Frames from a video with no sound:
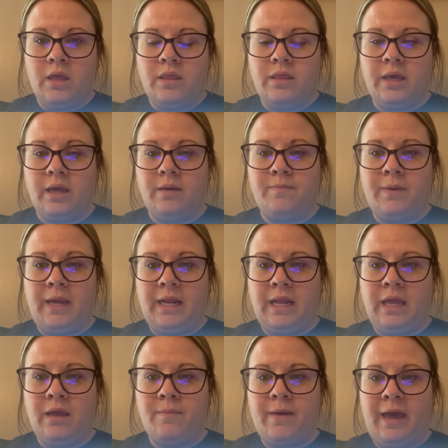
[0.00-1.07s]
The
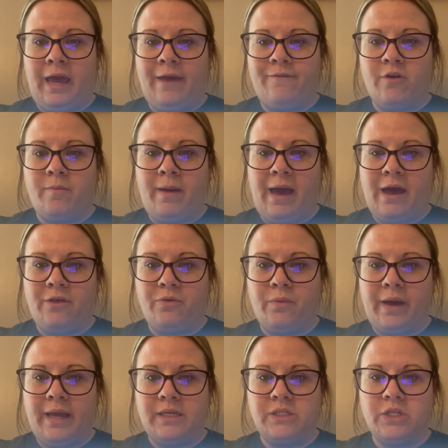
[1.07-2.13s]
competing behavior
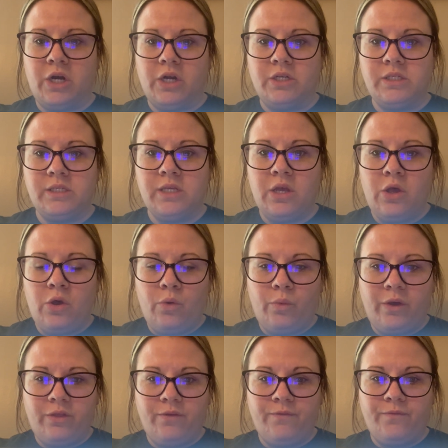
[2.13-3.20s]
pathway starts
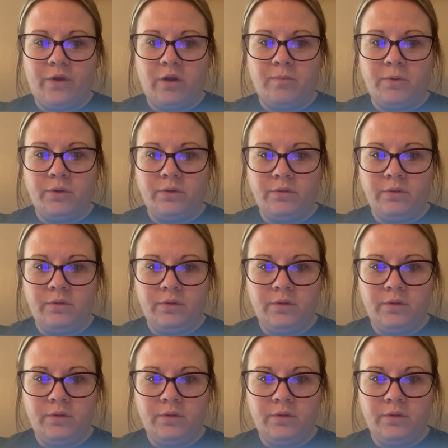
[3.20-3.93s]
with verbal,